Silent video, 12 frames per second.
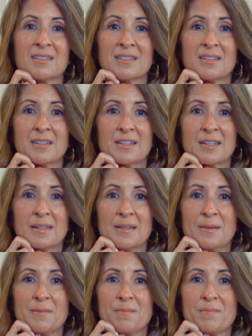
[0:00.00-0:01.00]

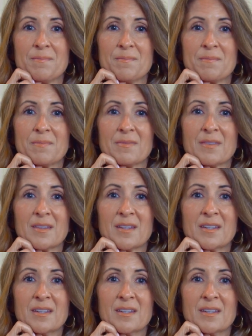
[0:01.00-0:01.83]
Nobody speaks.